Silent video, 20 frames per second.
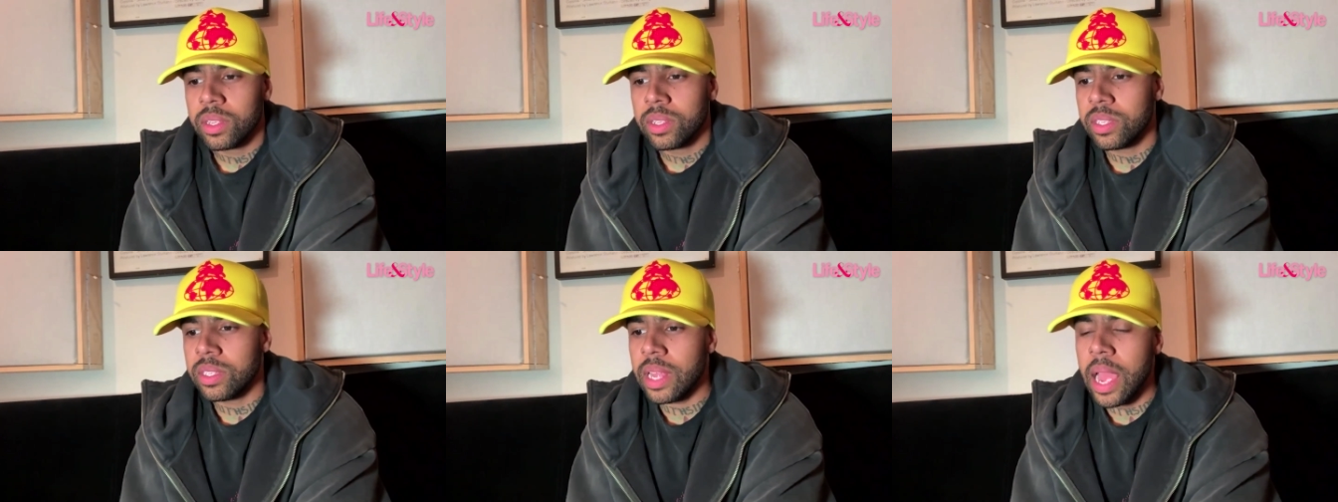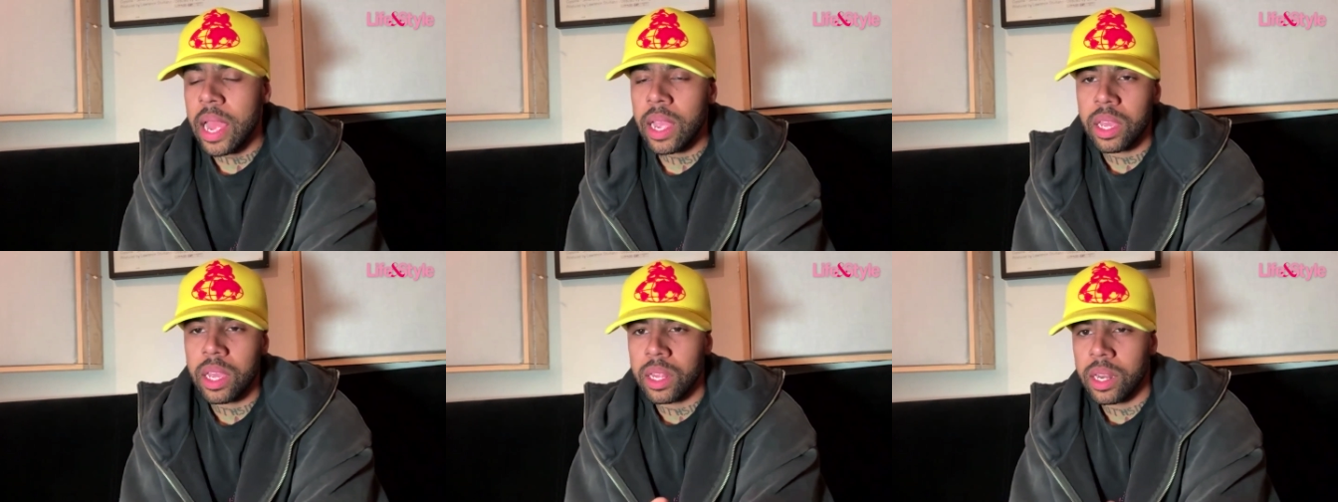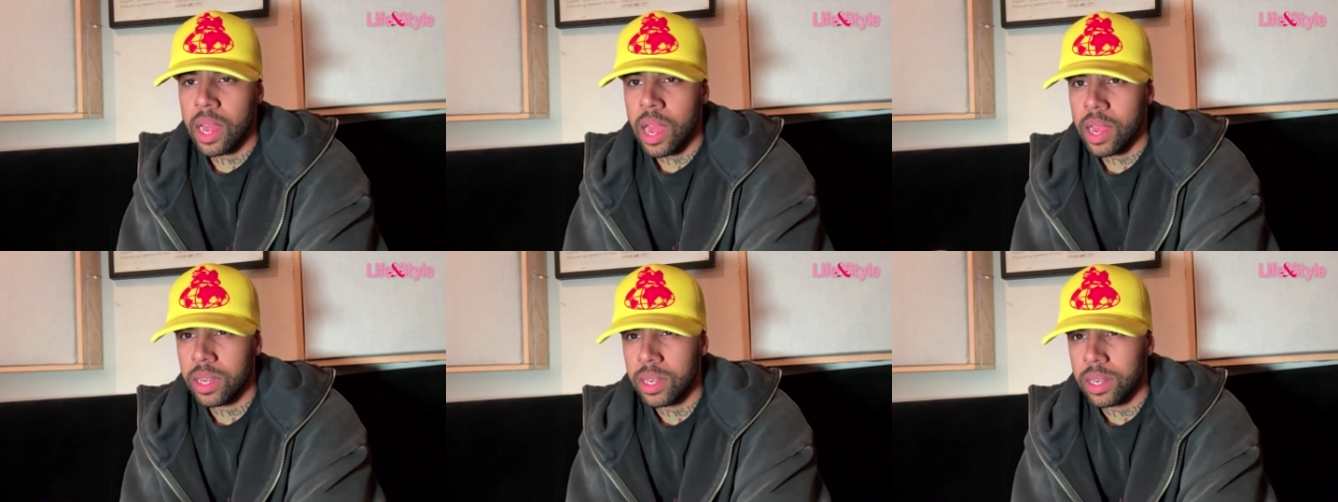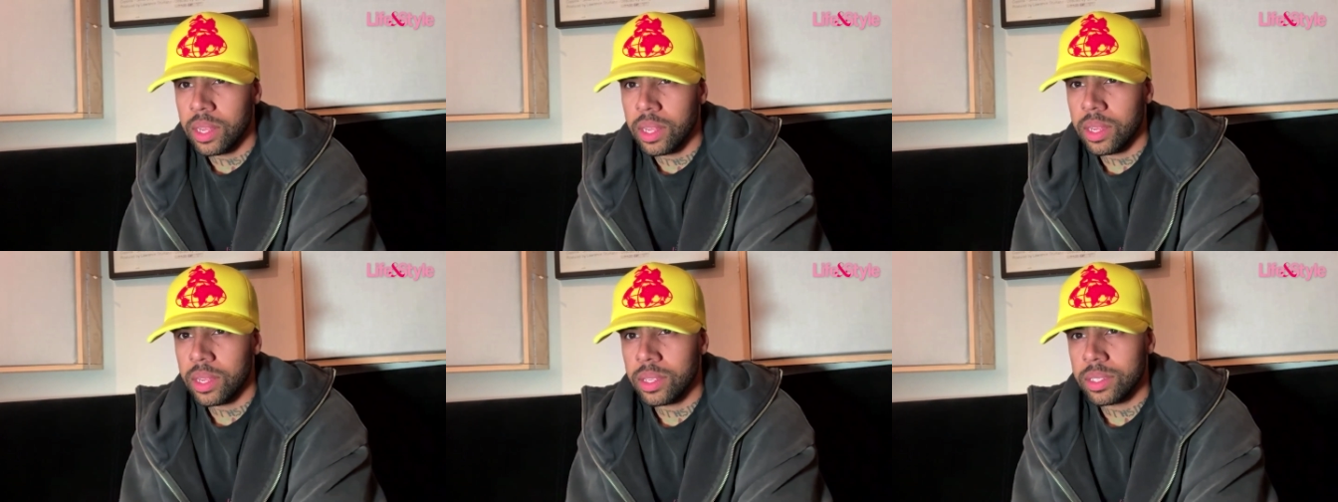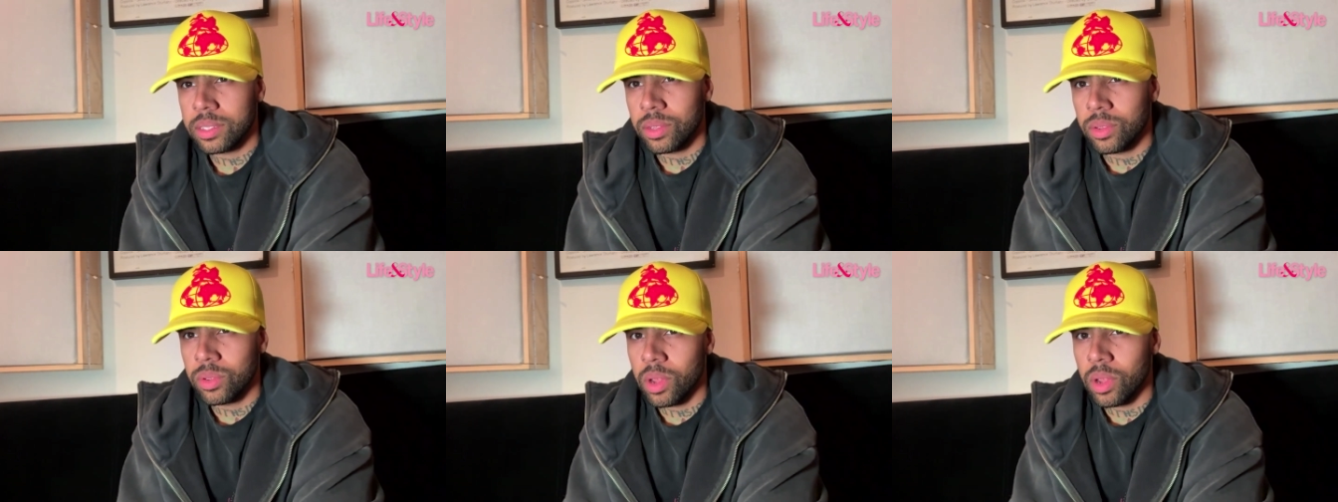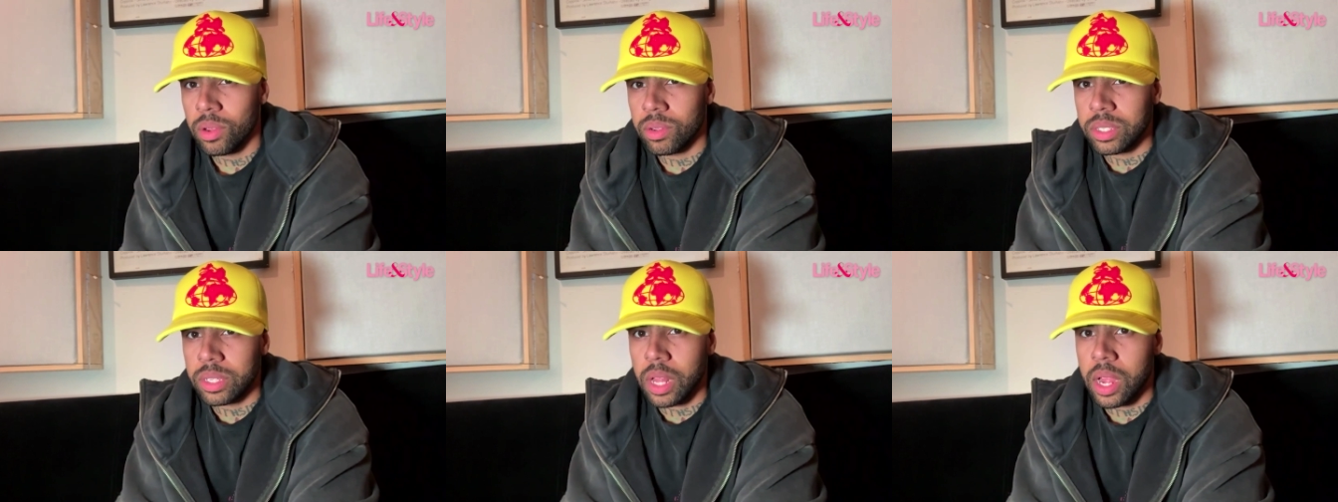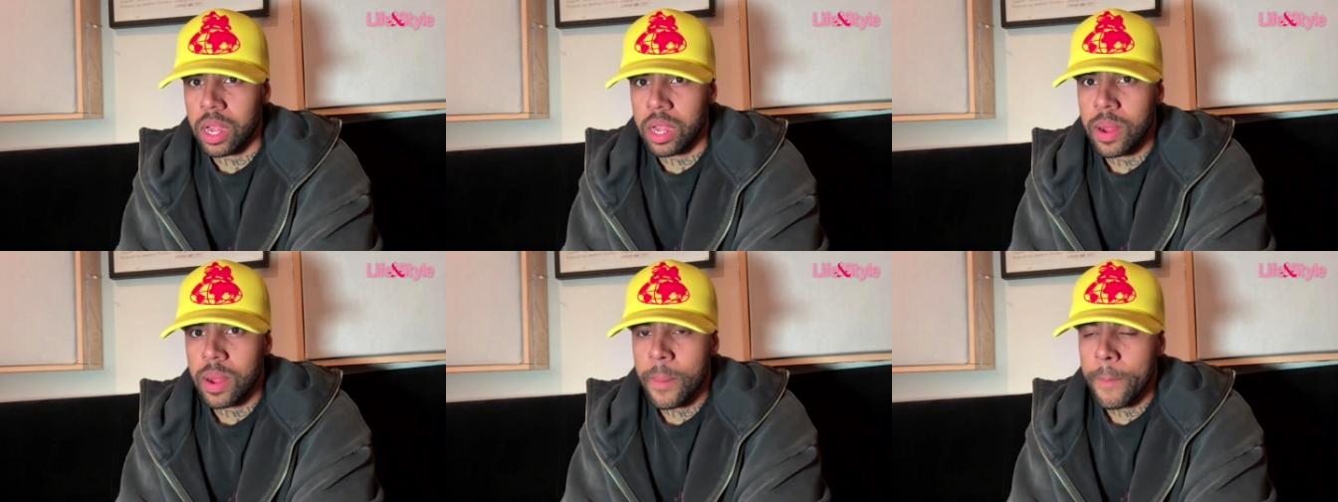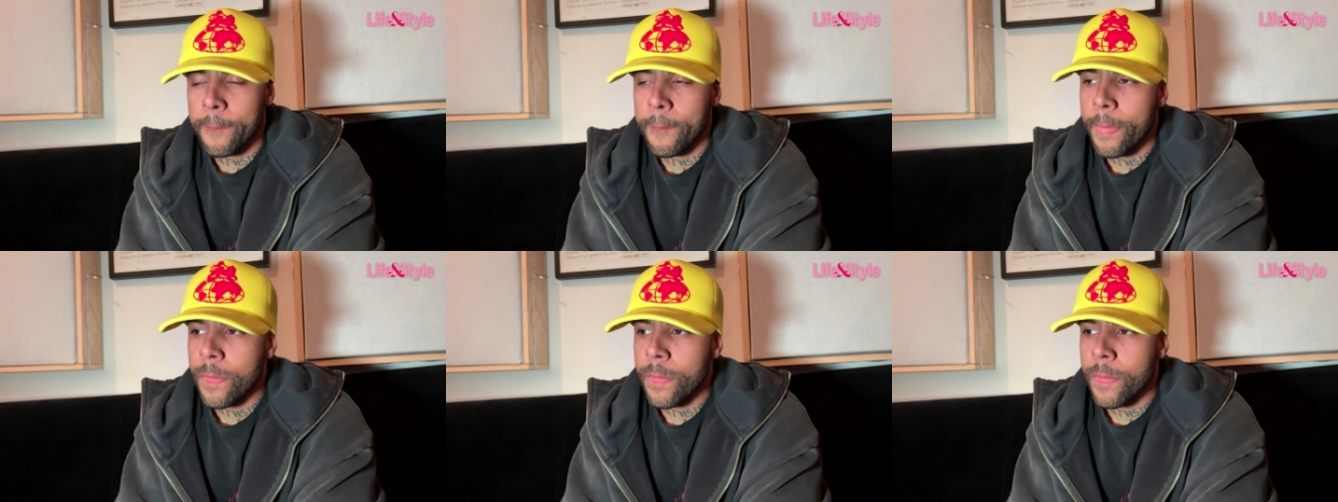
stacking ideas, you know, is like